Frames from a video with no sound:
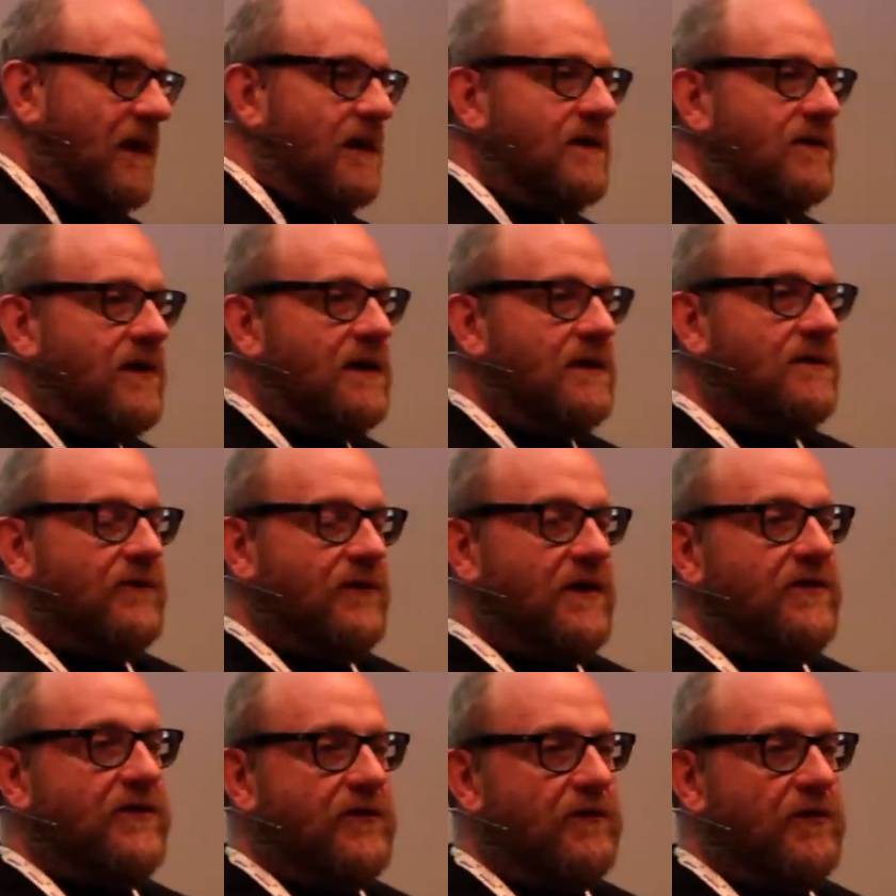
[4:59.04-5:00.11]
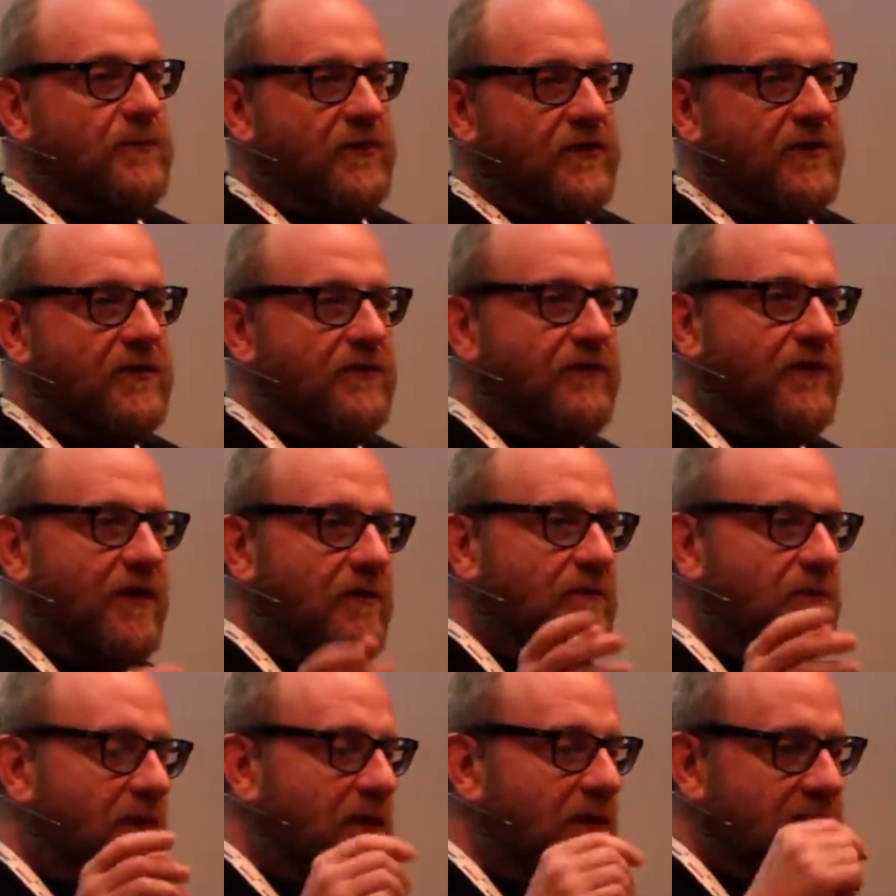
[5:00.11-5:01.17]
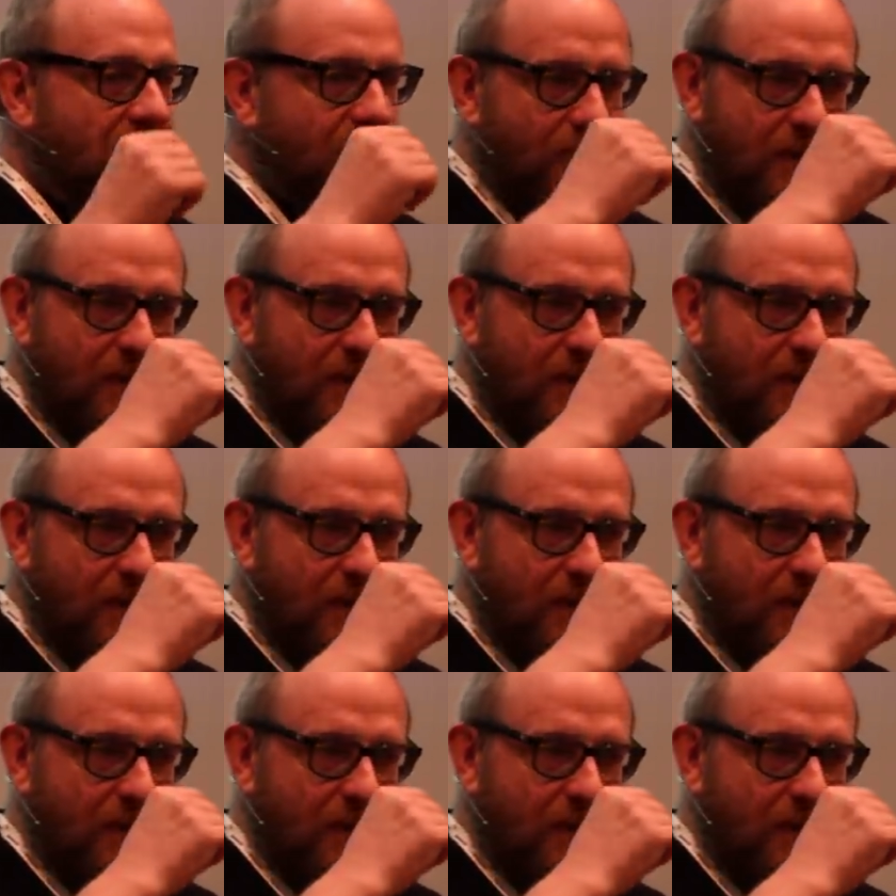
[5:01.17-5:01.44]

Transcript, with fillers: and uh, these groups are controlled by the